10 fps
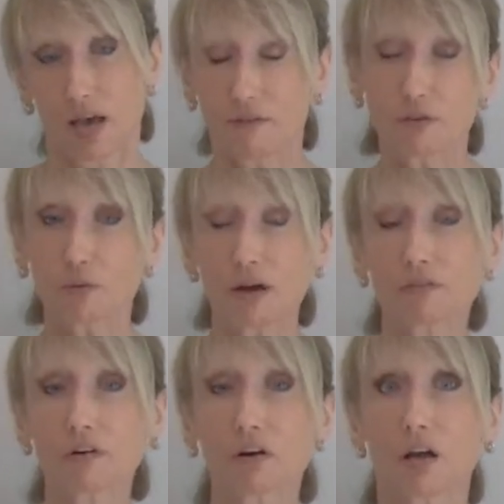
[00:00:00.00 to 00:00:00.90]
Have you
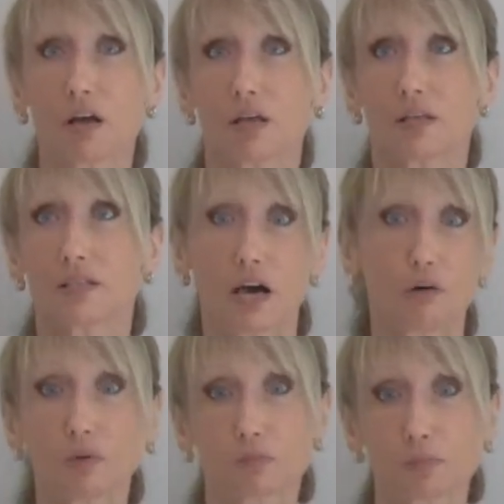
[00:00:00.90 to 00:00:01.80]
ever dealt with